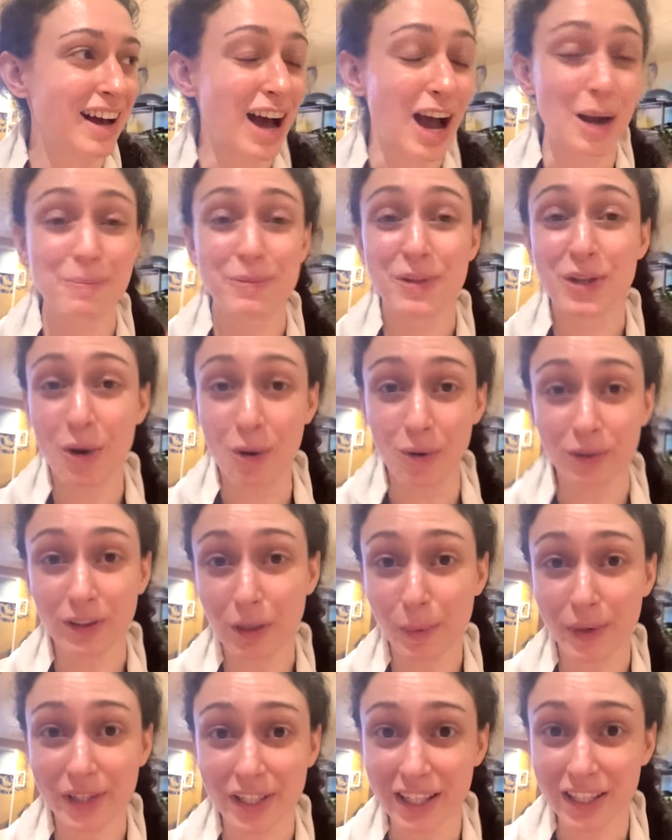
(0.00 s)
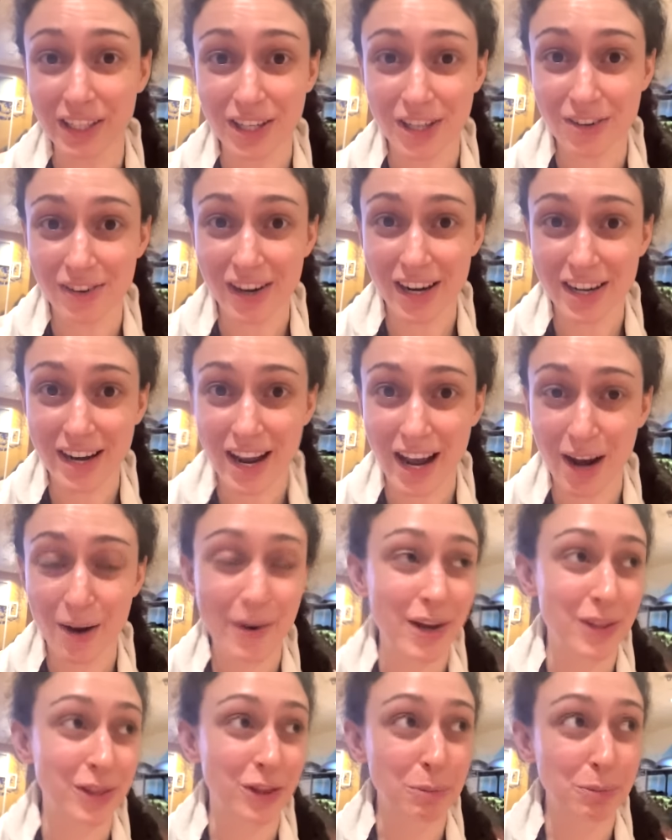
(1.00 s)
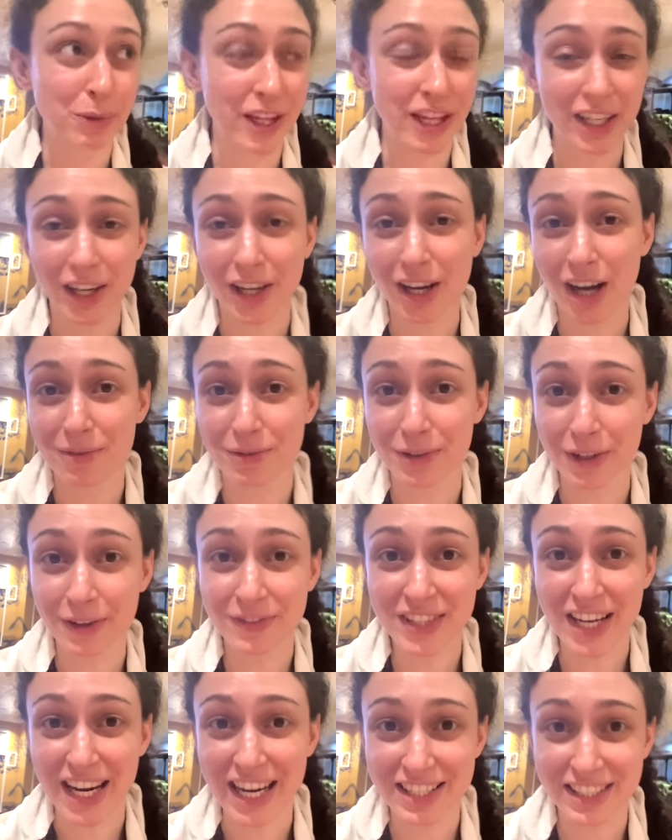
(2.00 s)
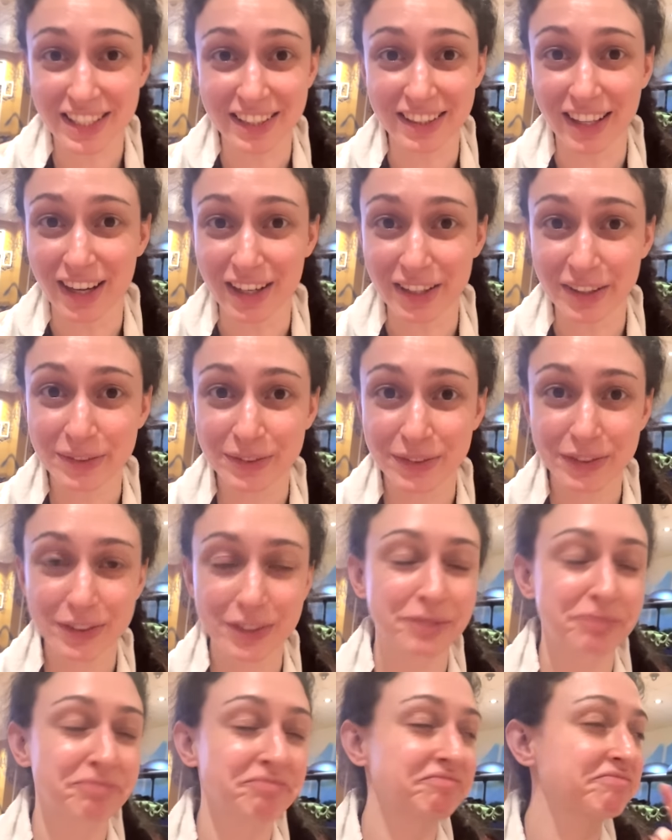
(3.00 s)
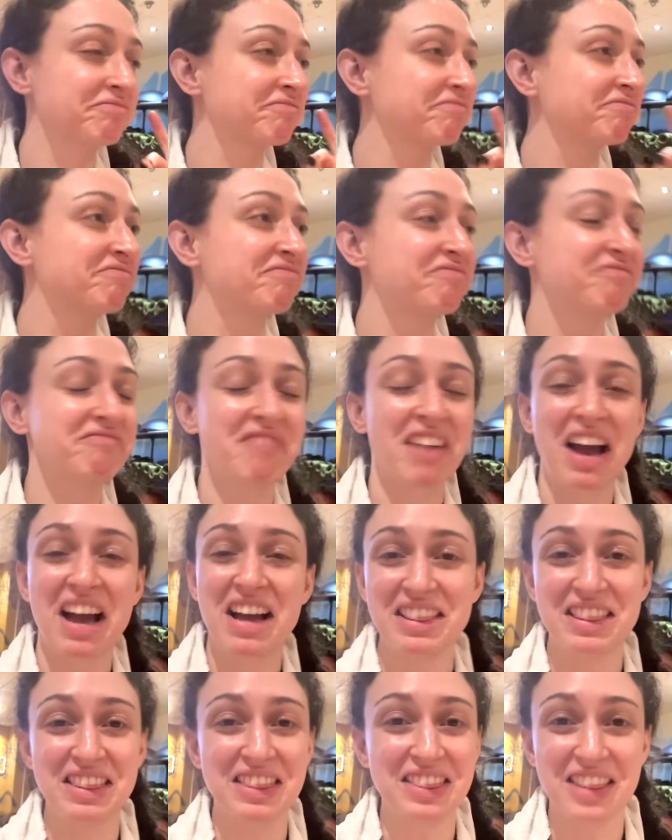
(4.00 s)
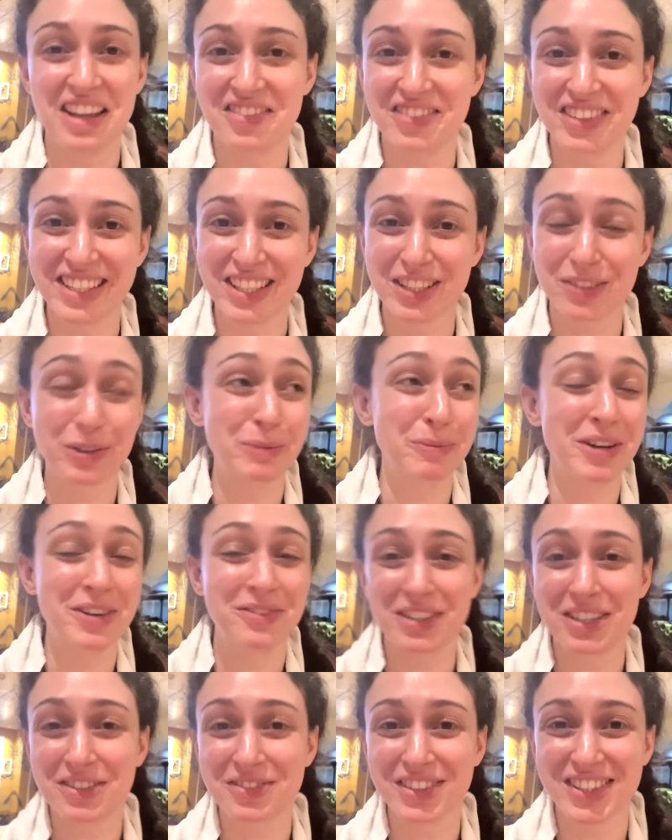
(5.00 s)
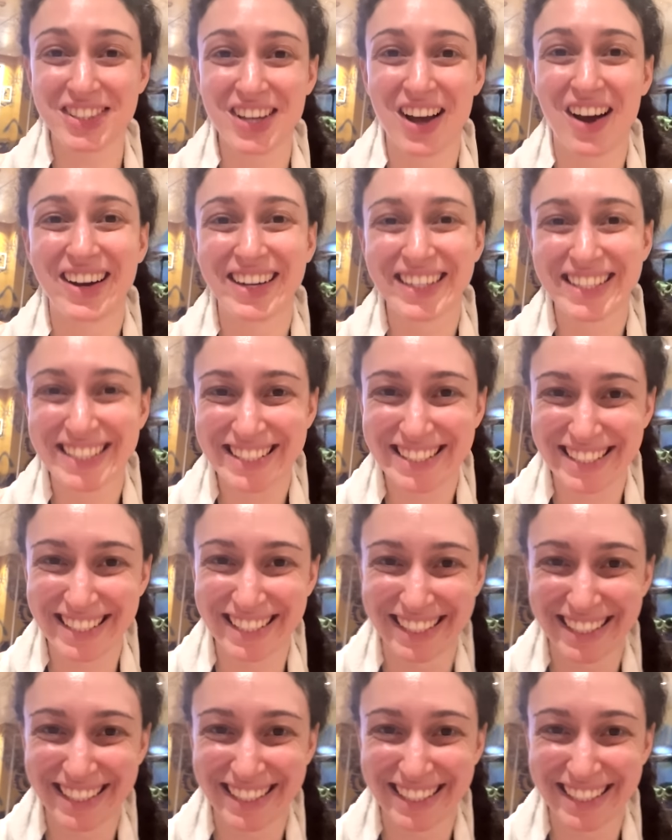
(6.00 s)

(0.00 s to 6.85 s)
I'm the only one in here right now, and they're playing a cover of Tainted Love. Love it. It's one of my favorite songs.